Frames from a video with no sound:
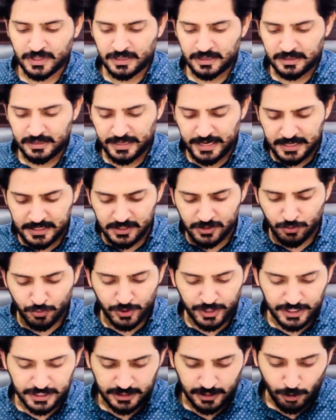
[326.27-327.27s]
Let's
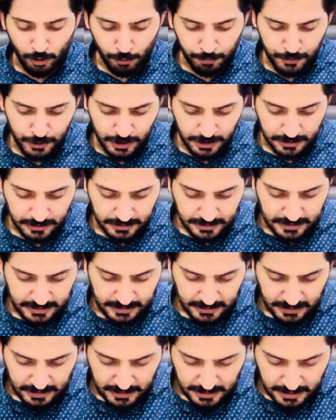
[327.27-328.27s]
read the
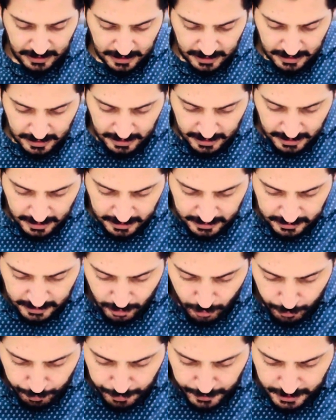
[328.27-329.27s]
options. The
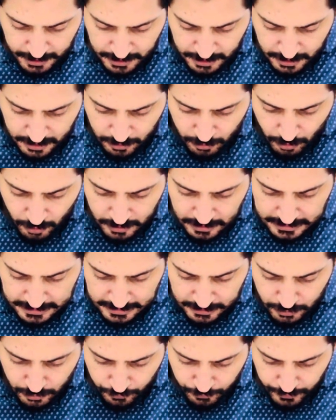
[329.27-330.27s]
repeated
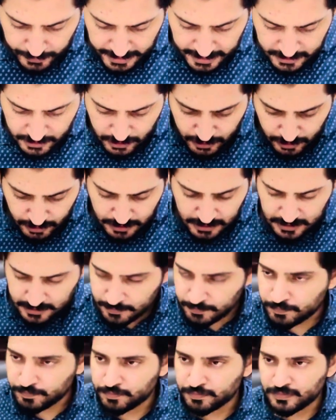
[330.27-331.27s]
content of
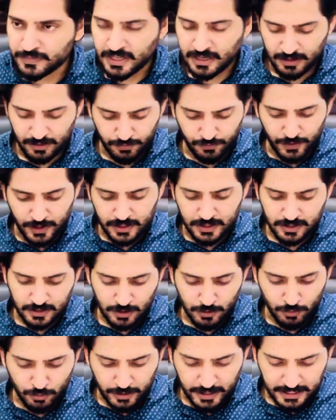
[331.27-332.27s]
lectures. First,
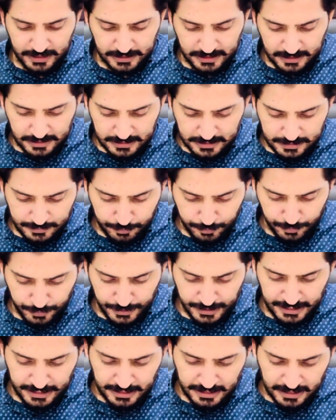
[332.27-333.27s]
look at the
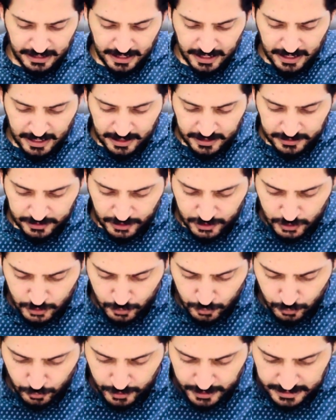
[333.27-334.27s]
B. The
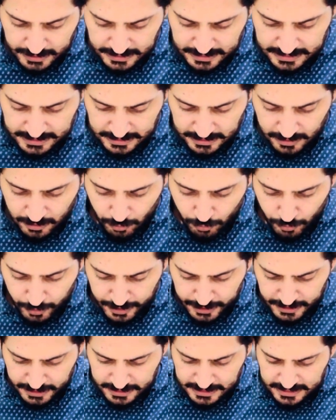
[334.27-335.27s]
students'
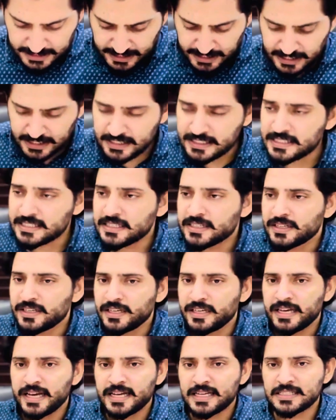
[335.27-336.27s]
reading skills.
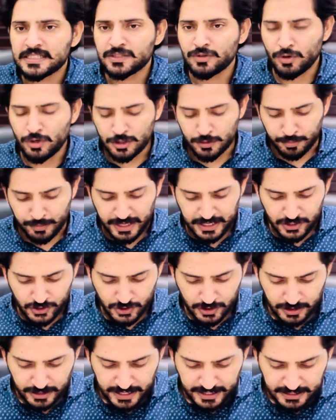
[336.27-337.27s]
He has not
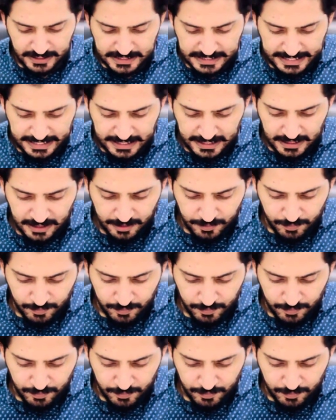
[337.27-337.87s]
mentioned any skill.